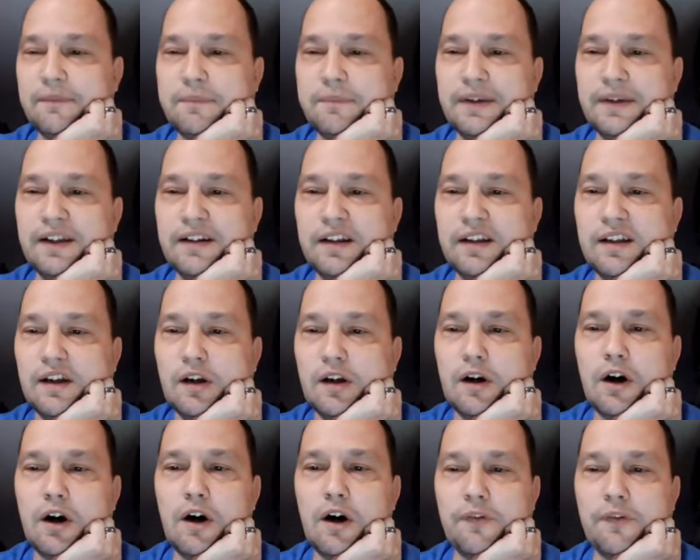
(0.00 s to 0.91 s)
But
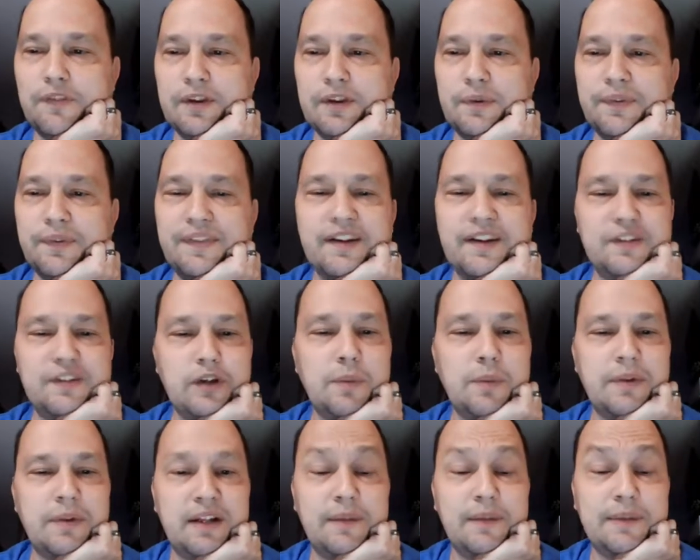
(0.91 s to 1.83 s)
hopefully when things
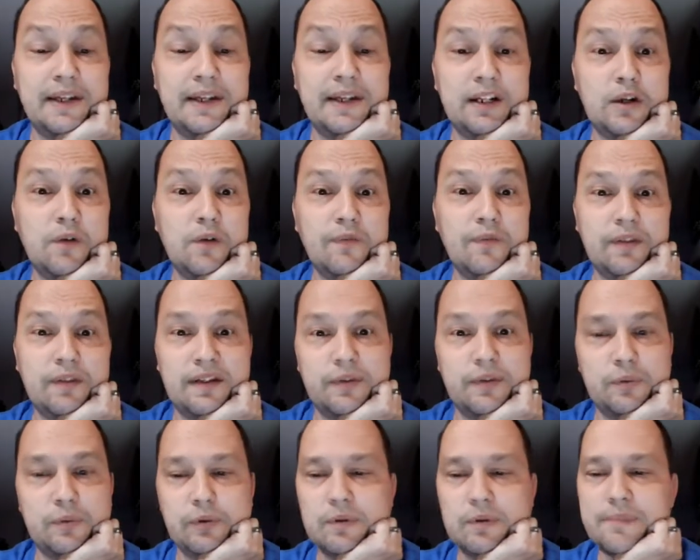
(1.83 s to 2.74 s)
open up again, hopefully
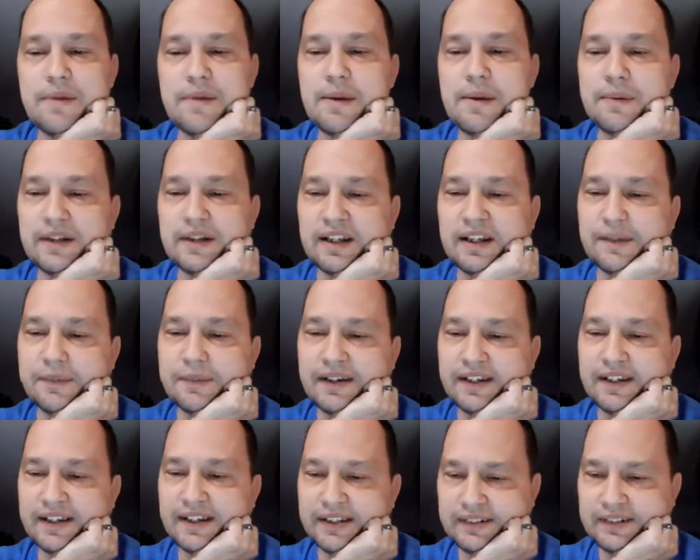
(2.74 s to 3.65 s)
we'll be able to get him
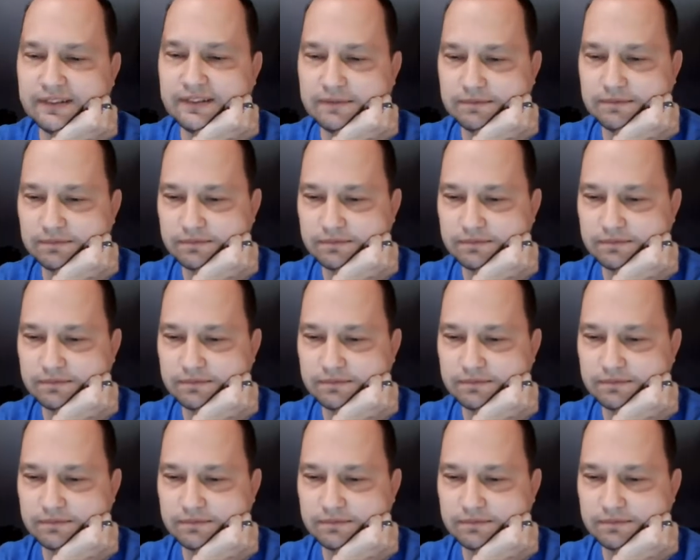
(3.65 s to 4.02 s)
again.